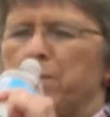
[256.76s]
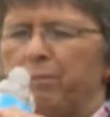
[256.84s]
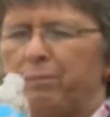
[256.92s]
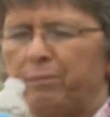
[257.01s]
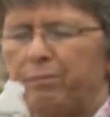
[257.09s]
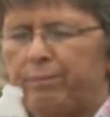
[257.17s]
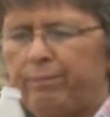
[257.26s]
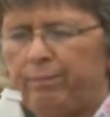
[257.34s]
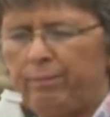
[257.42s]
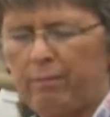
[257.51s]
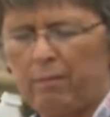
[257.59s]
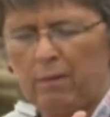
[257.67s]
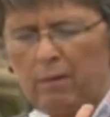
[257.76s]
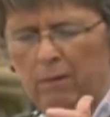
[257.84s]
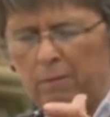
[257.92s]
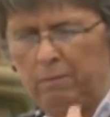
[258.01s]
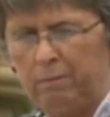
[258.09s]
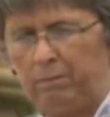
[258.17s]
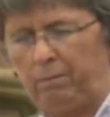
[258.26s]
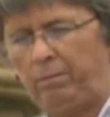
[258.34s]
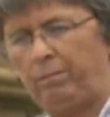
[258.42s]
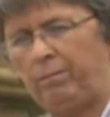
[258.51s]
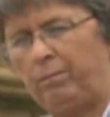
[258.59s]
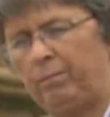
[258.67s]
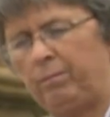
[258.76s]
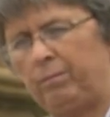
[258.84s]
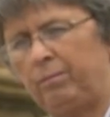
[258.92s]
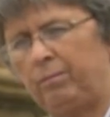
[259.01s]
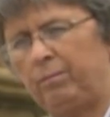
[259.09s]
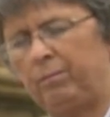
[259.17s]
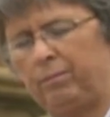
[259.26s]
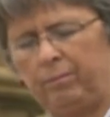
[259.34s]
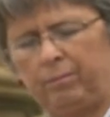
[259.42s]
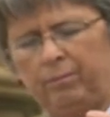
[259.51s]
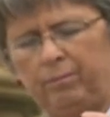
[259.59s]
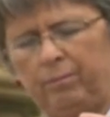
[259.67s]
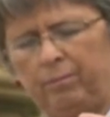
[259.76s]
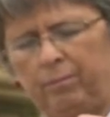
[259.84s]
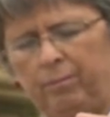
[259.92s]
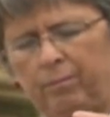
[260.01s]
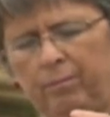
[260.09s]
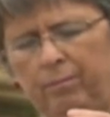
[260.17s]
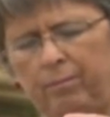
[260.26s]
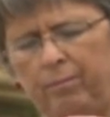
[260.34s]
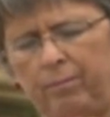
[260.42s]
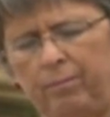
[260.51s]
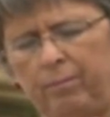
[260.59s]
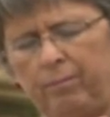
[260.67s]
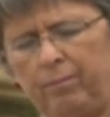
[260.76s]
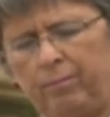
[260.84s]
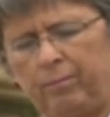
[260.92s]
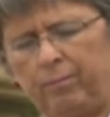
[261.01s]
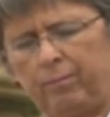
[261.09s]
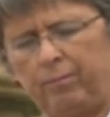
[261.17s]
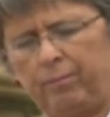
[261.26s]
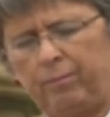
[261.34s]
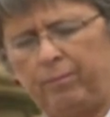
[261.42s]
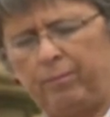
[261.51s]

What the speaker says: No words are spoken by the person on screen.